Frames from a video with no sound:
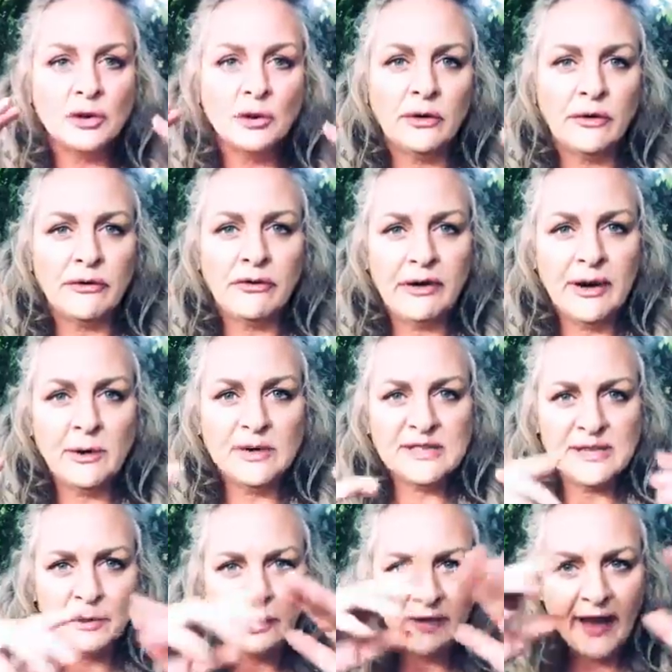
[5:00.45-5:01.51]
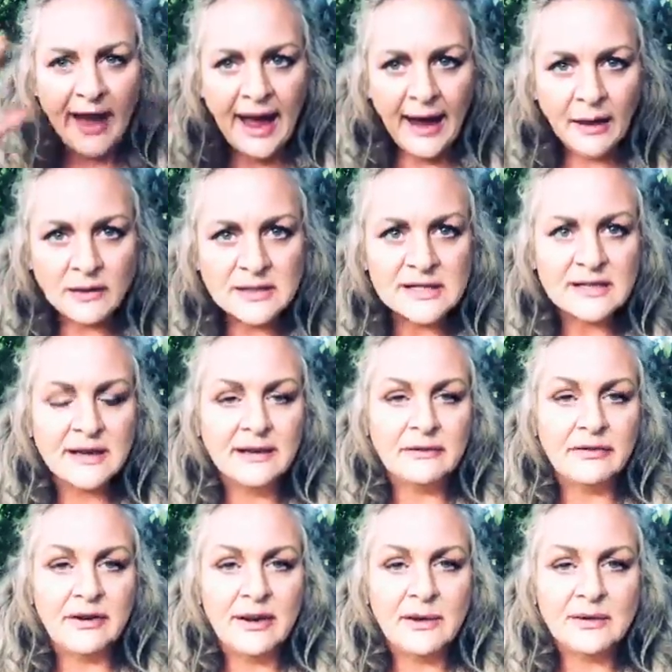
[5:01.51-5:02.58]
or the frequency, where the outside
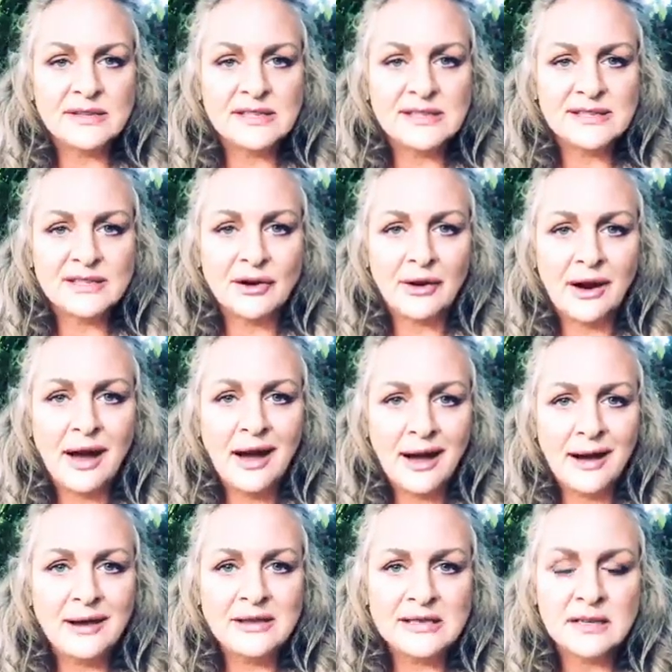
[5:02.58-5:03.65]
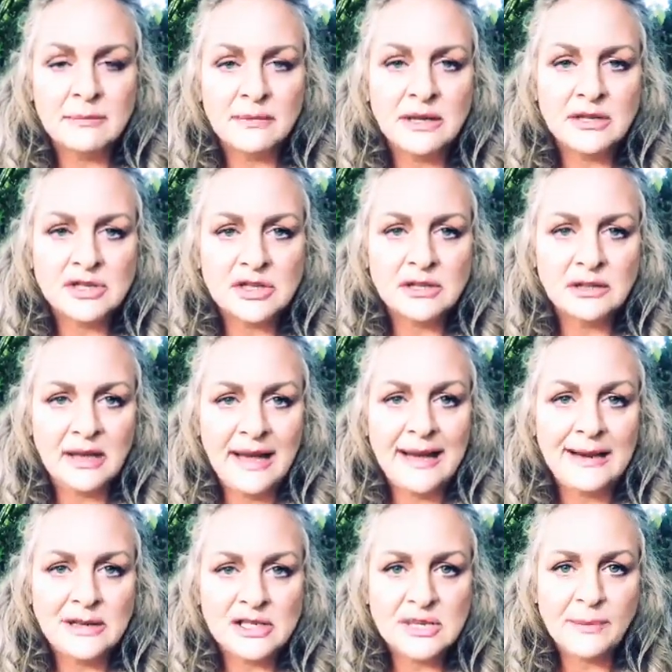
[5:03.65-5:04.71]
frequencies are a higher dimensional
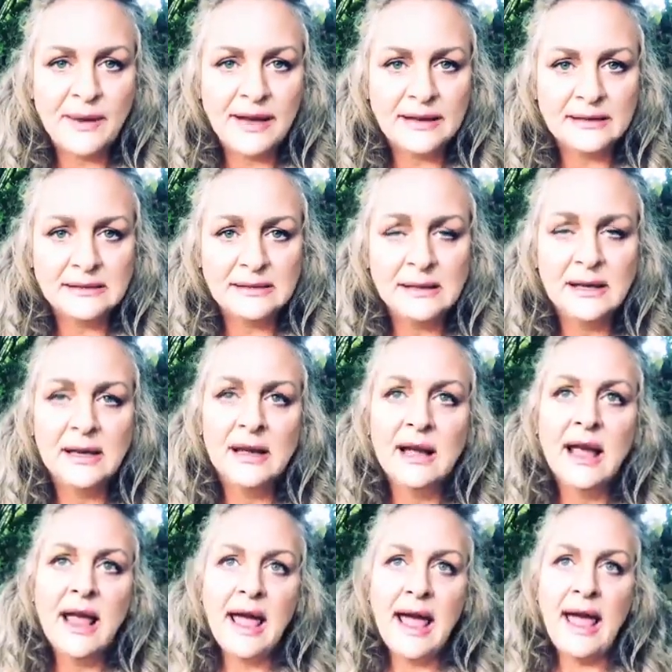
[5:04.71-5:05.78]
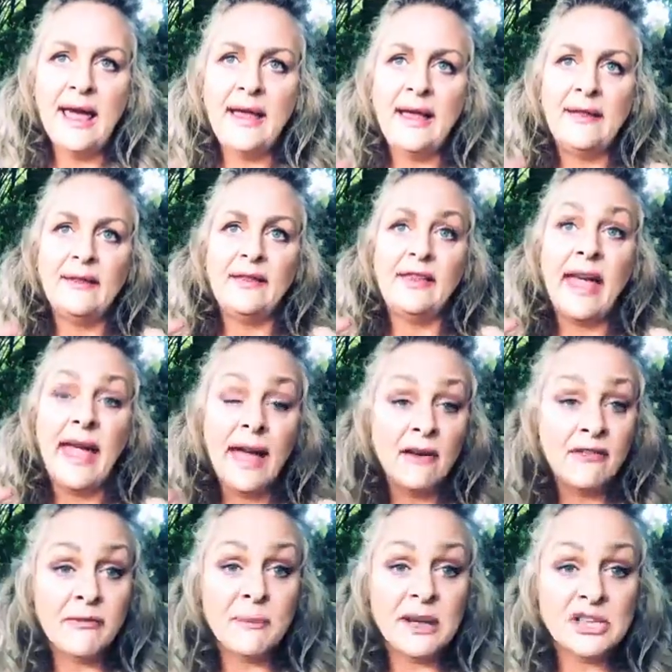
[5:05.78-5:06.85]
energy pattern, and they have
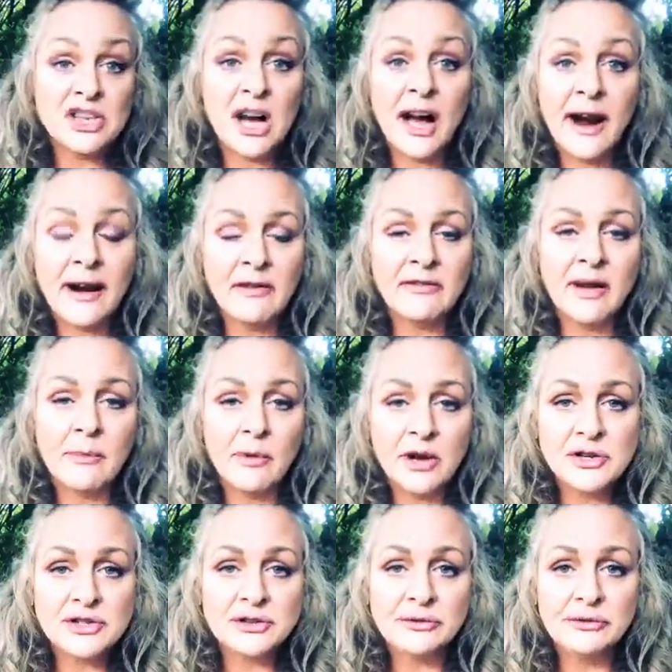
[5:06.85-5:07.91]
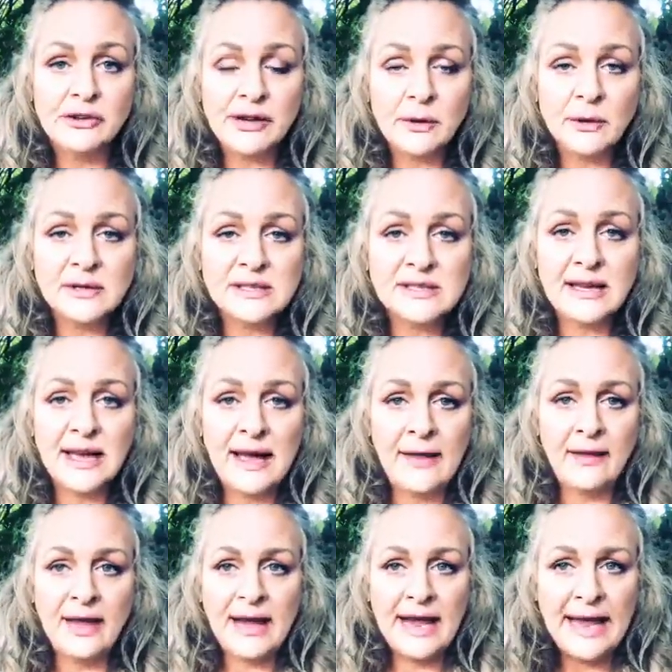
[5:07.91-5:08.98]
a much higher vibrational frequency. And
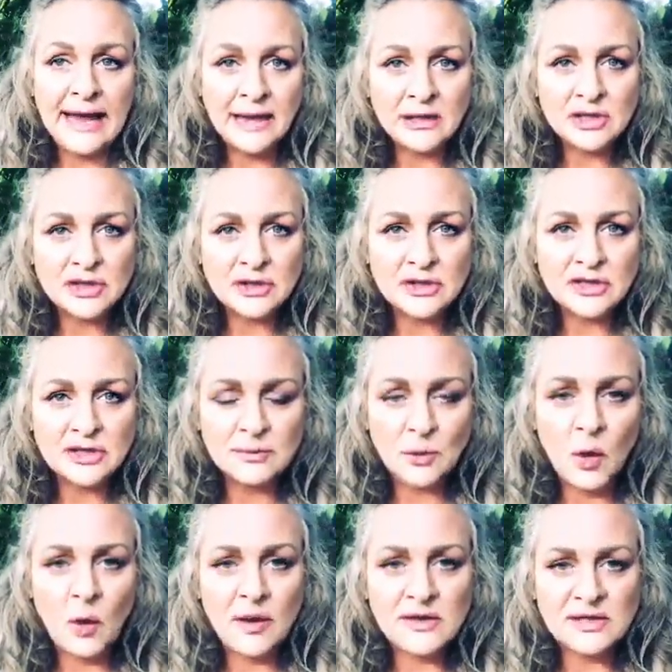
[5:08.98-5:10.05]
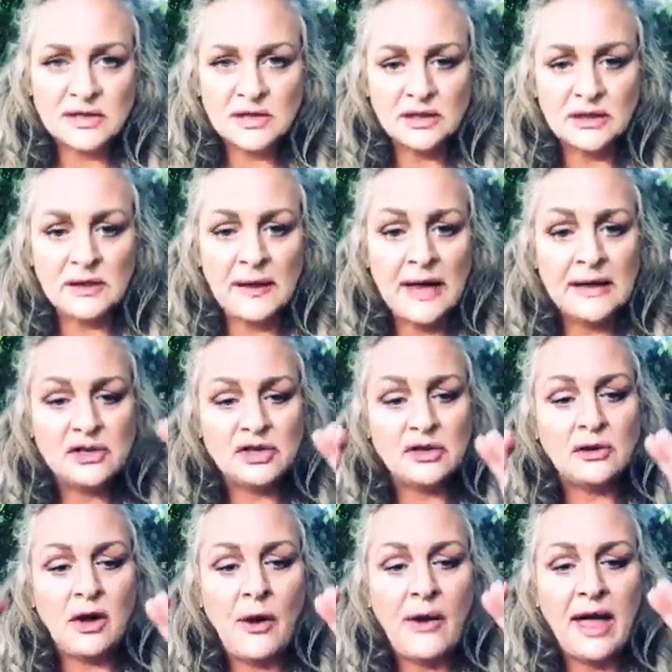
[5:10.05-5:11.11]
then each smaller circle, as you
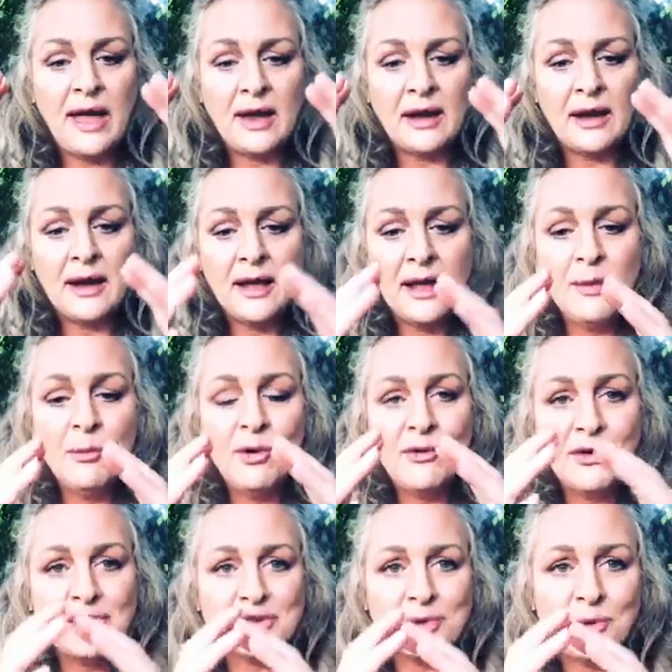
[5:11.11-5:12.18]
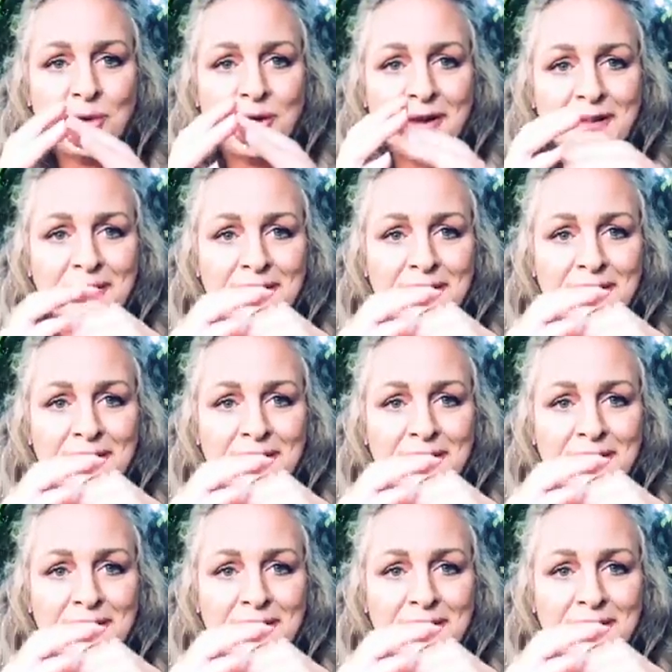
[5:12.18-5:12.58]
go in, moving toward,